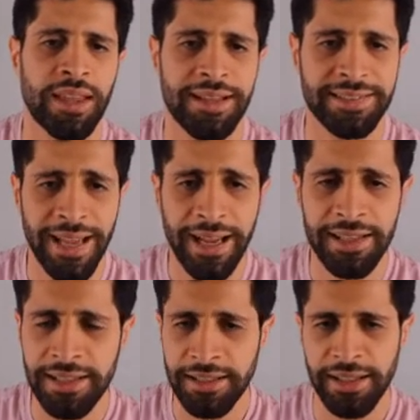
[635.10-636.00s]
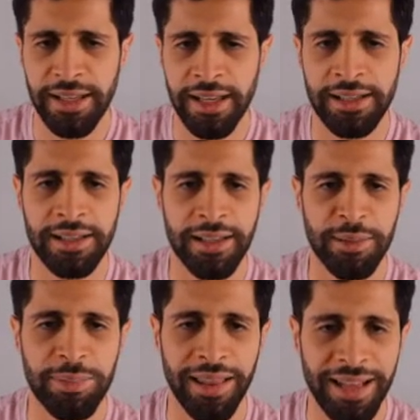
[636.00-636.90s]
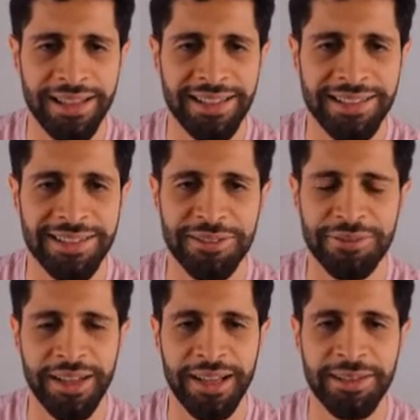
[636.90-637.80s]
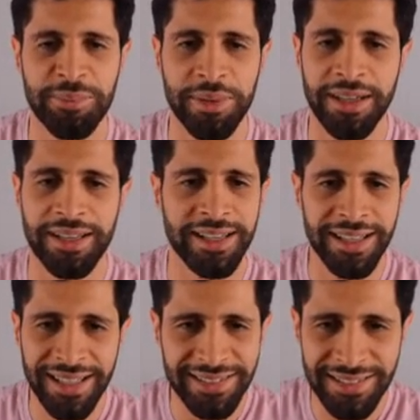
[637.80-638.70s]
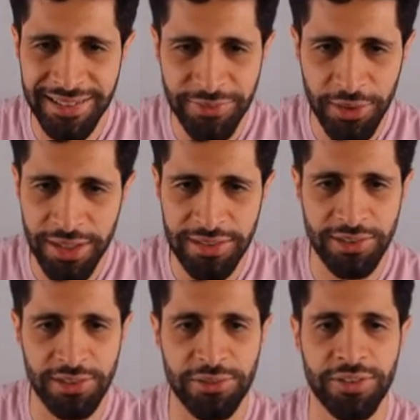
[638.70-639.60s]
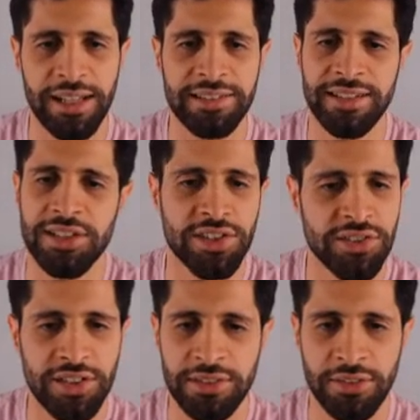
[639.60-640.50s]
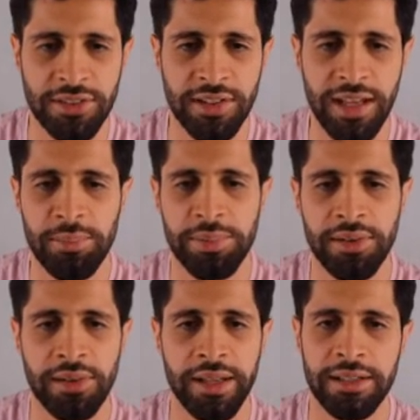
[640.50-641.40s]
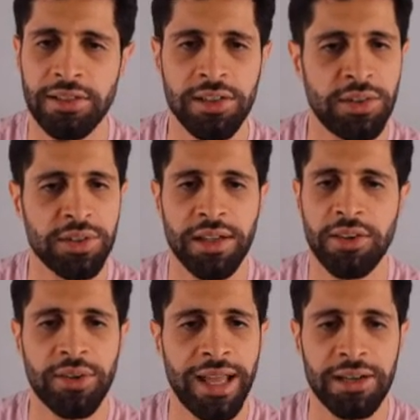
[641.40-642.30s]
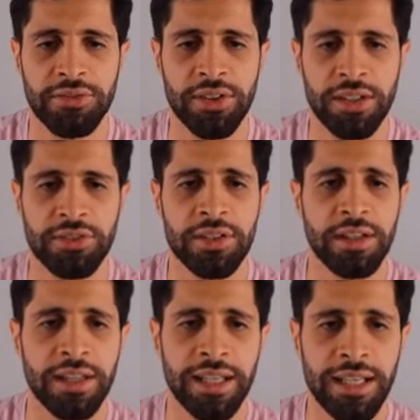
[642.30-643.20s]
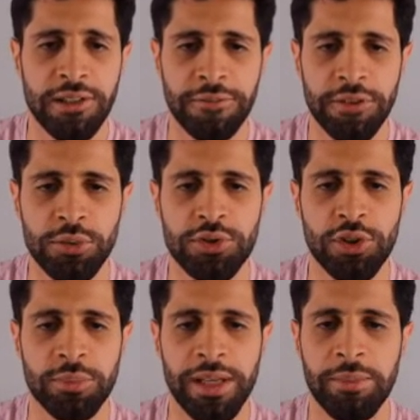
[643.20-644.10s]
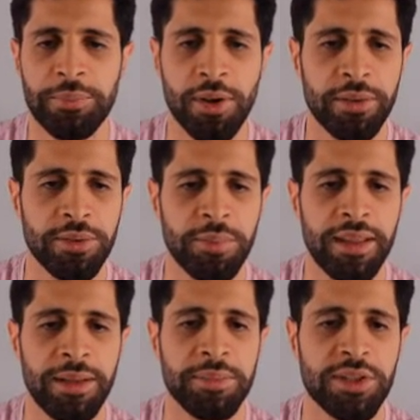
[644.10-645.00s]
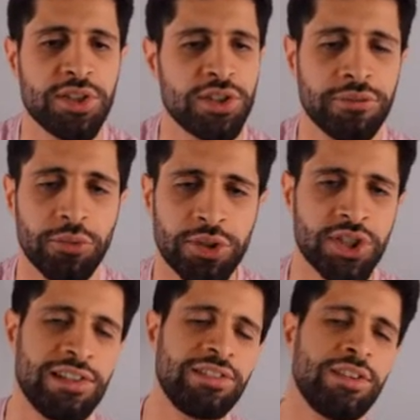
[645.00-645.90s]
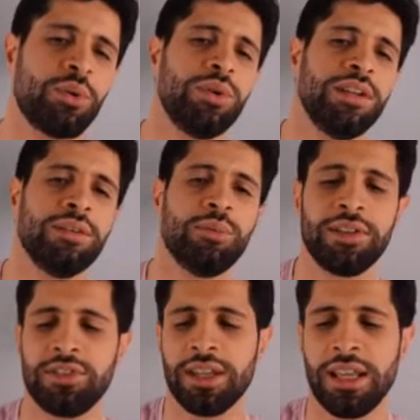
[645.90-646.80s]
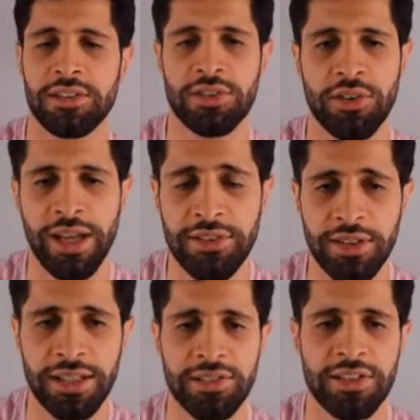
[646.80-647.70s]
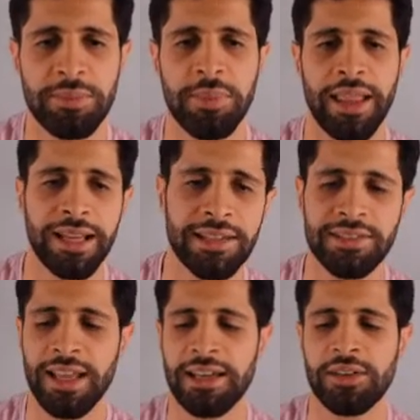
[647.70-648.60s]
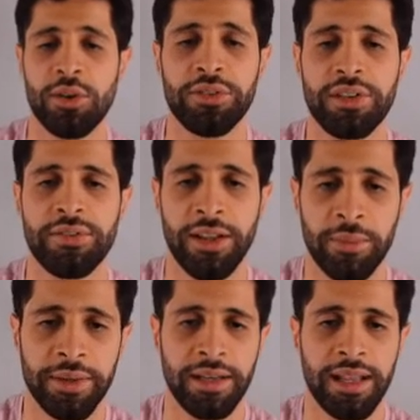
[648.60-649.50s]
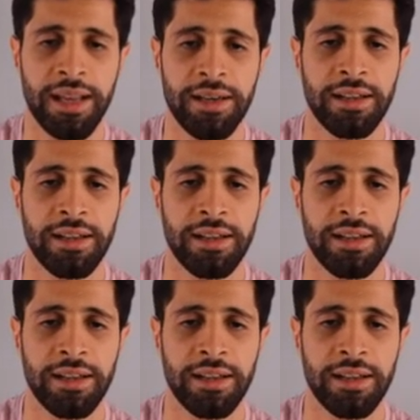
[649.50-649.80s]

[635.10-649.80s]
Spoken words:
attacking, and black needs to defend, but it's very easy to defend. Let's say g6, for example, and here you can go knight f6. In the future, you'll be able probably to play bishop g4, chasing the queen once again. So as you can see, black is getting all the development, and